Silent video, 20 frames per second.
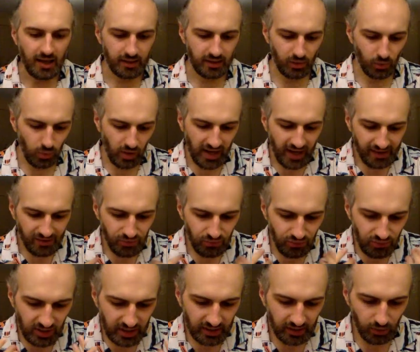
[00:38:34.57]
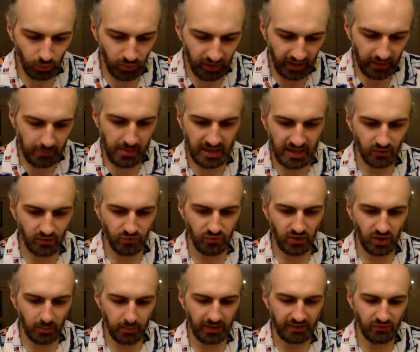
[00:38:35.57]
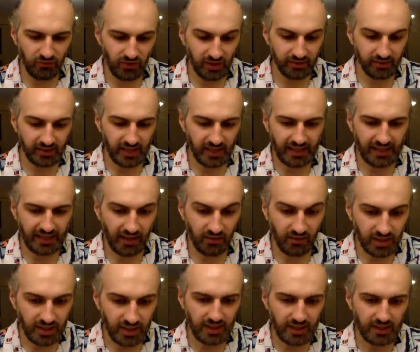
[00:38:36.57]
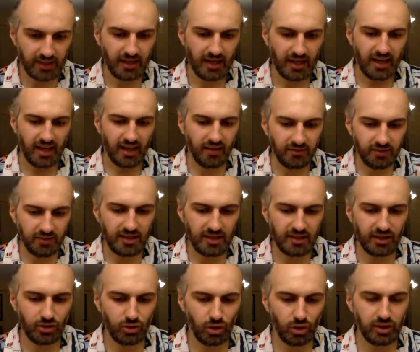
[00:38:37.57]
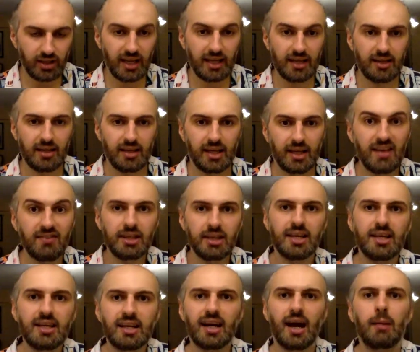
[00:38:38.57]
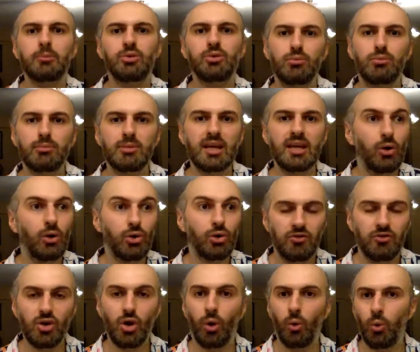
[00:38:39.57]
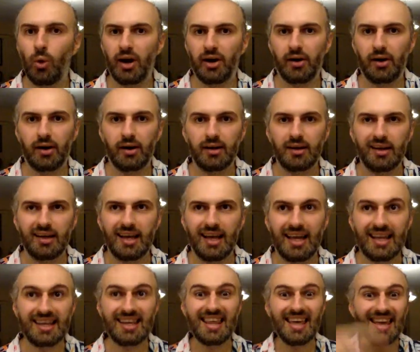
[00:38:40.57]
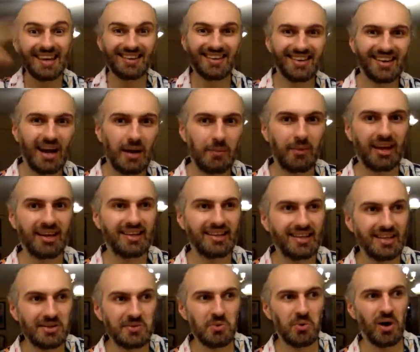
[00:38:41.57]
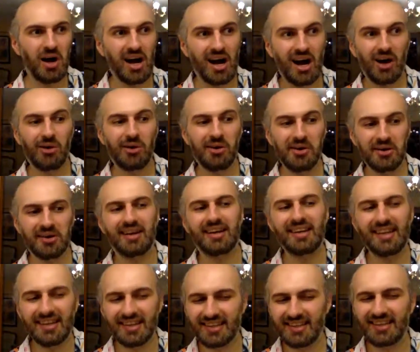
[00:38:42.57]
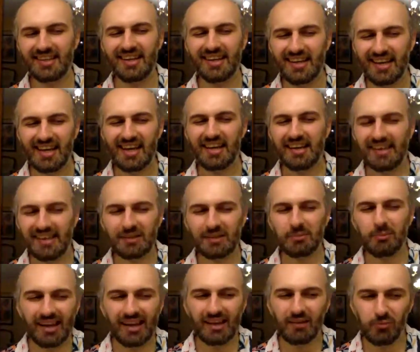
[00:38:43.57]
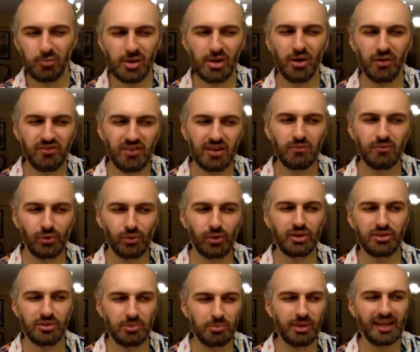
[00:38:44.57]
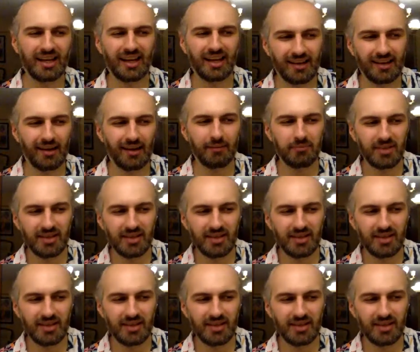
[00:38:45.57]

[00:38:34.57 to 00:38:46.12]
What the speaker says: the way I feel when I make a film, it feels like everything is authentic. Everything comes to me out of nowhere. And later I might see, wow, look, this might have been of influence because